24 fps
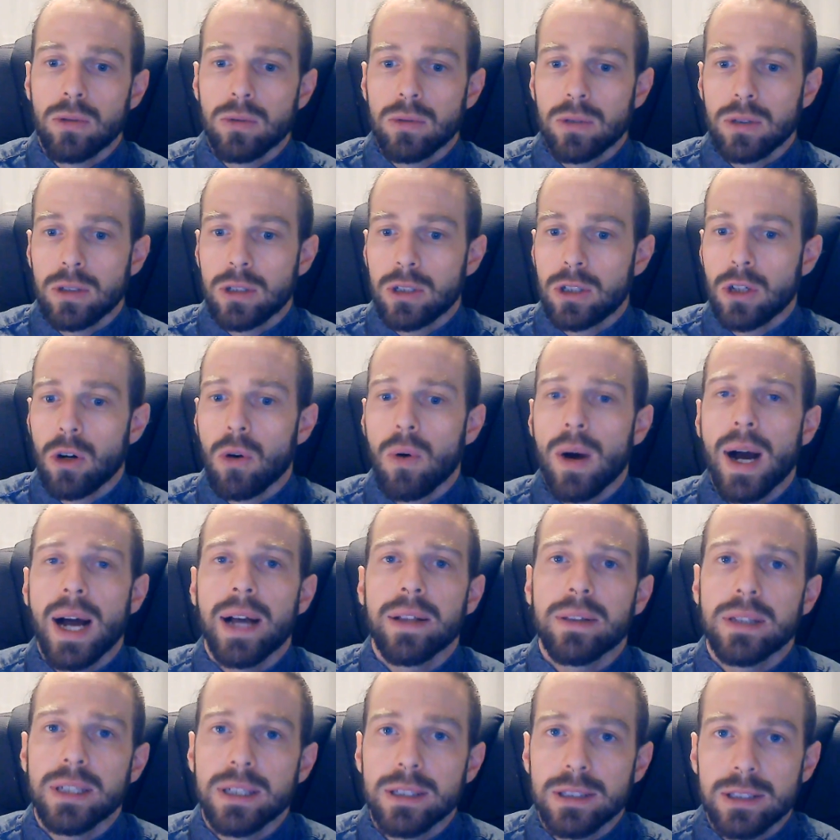go
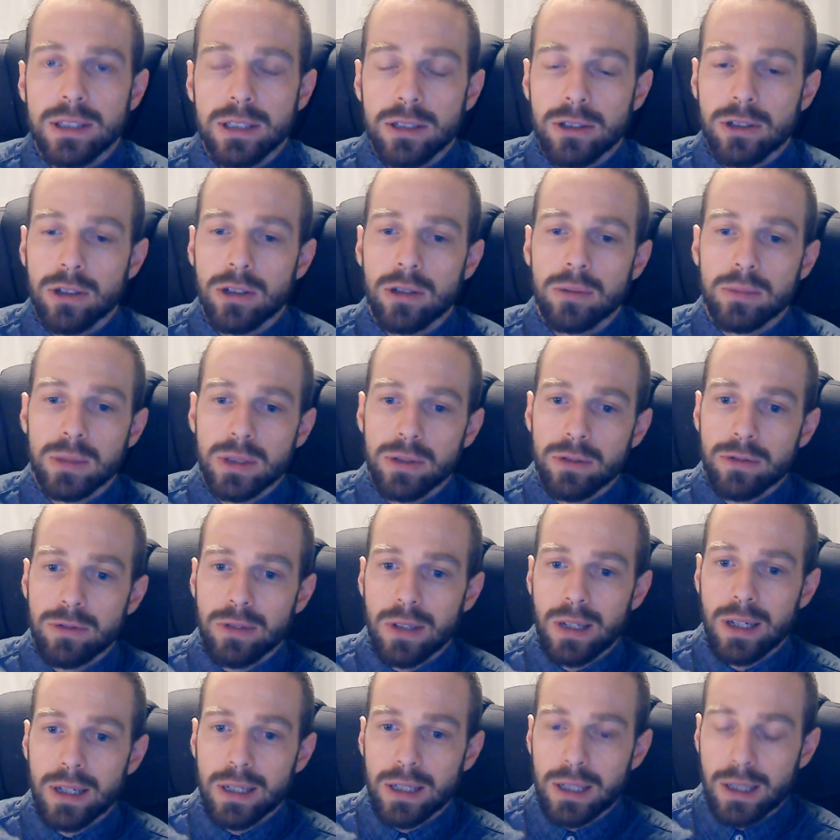at this in terms of
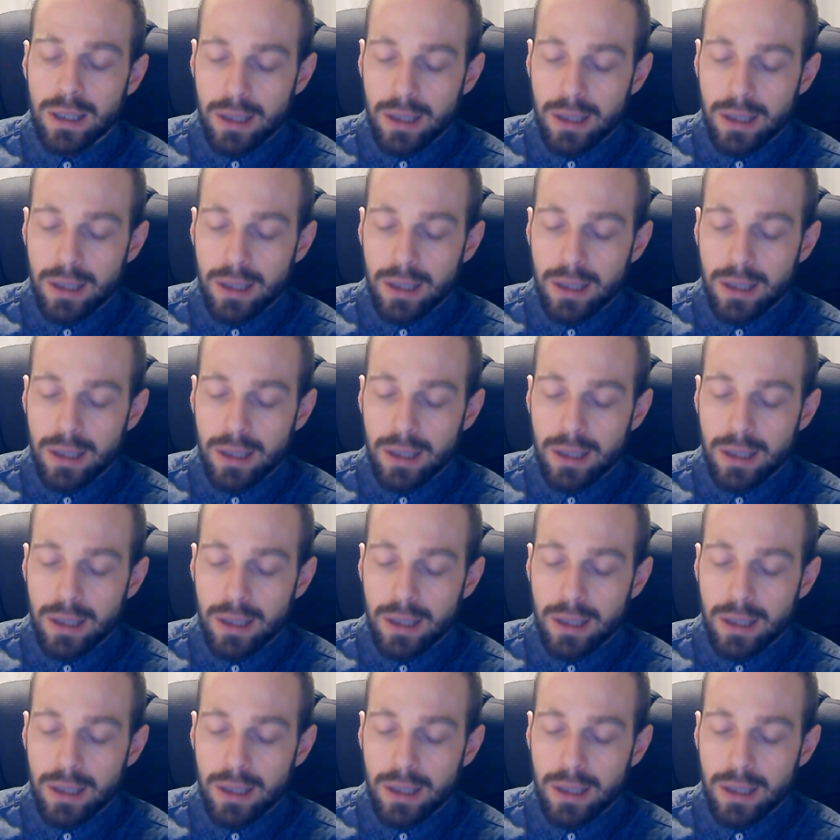like